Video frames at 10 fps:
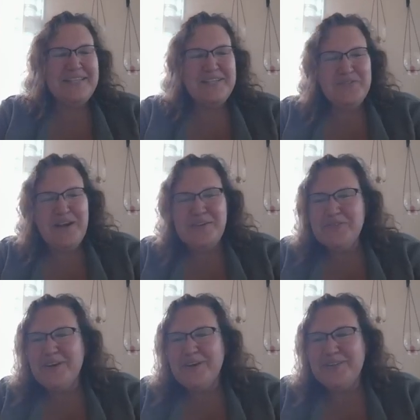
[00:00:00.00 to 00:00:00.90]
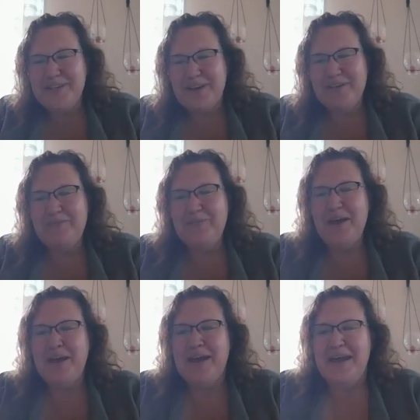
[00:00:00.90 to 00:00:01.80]
and he's the treasurer. So if
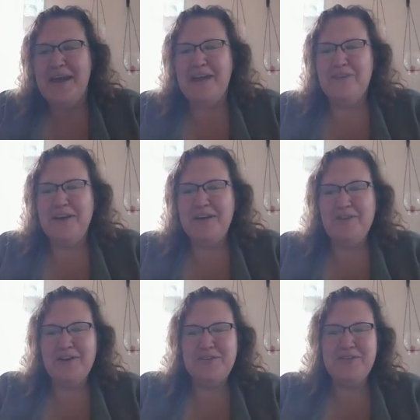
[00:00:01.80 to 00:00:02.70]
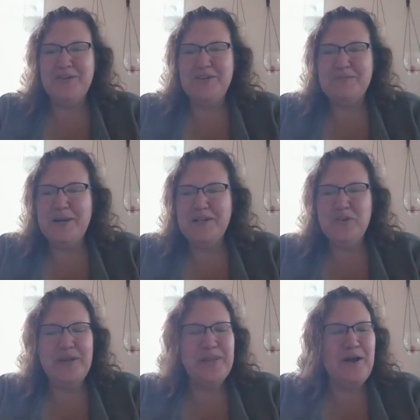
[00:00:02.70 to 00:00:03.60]
we, if any of our students want to
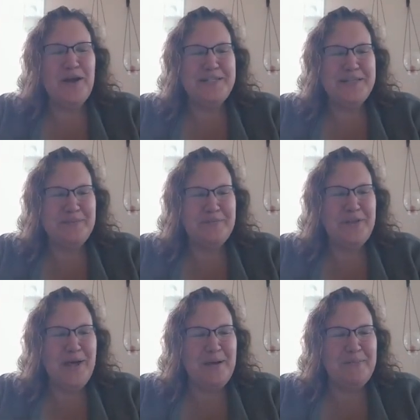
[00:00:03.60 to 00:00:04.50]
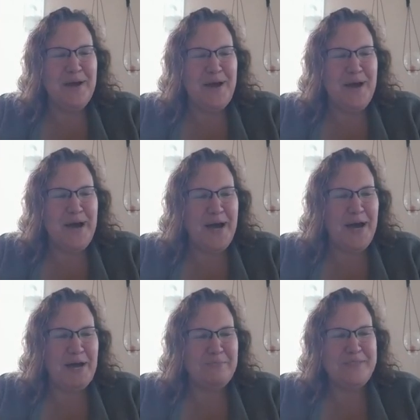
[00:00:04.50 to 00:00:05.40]
join the Autism Club,
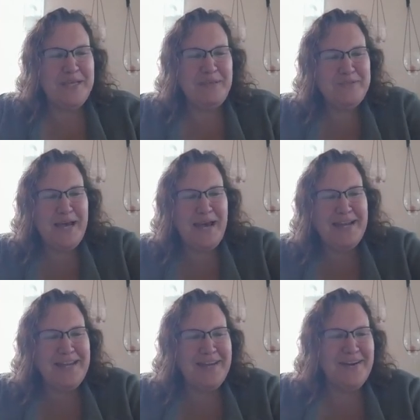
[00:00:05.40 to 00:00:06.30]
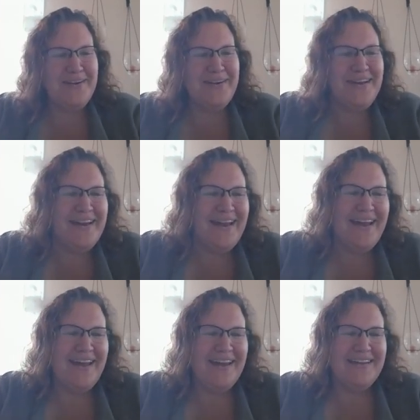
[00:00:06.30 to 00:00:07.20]
um, Tim's on here.
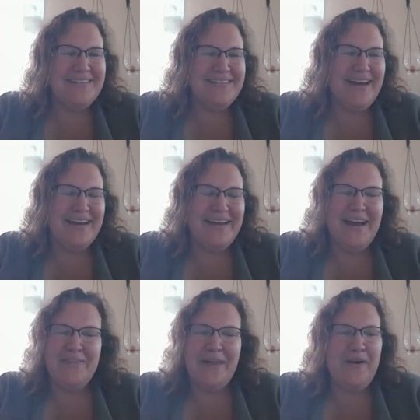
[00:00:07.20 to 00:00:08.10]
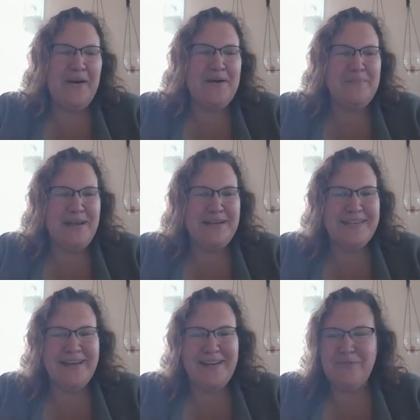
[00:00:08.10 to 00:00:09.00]
And uh, yeah, they are
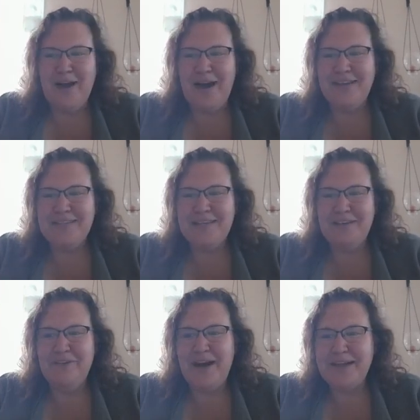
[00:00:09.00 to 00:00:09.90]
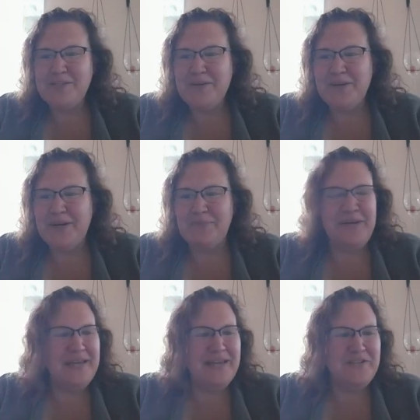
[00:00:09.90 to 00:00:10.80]
amazing. Ron is the advisor, and
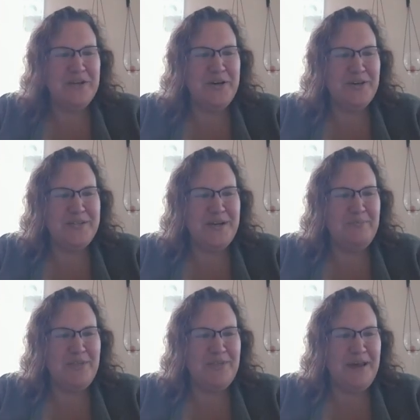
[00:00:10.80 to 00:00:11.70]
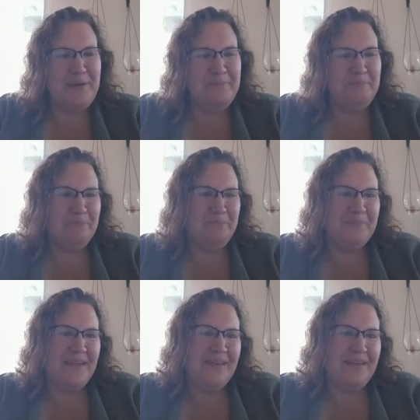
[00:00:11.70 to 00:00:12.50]
we can get you hooked up with them.